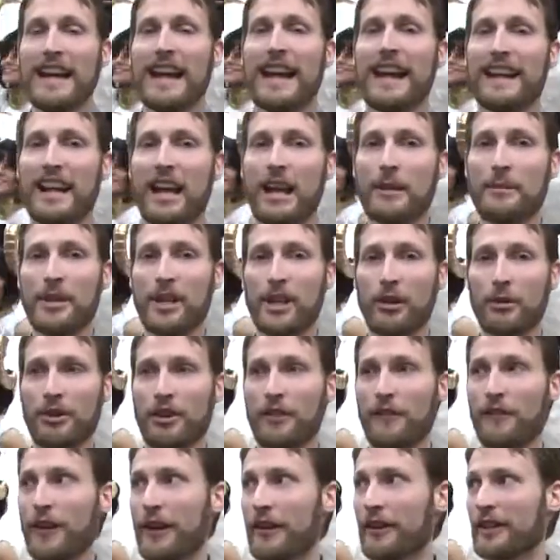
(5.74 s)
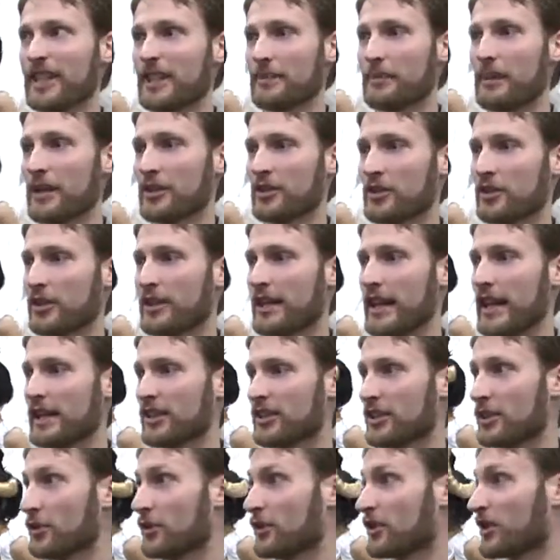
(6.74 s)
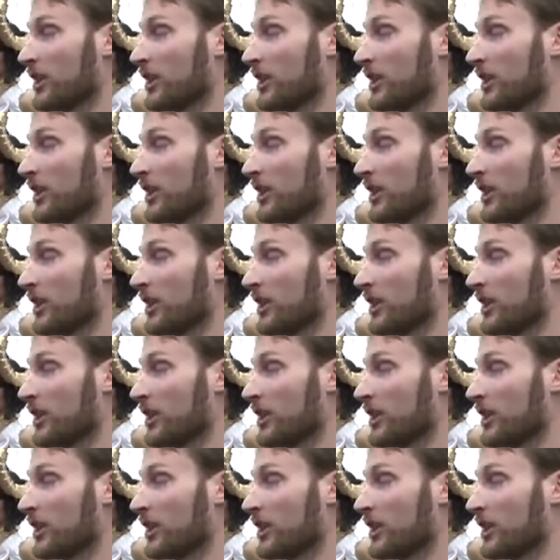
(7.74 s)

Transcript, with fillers: and I'm here with a very special guest who's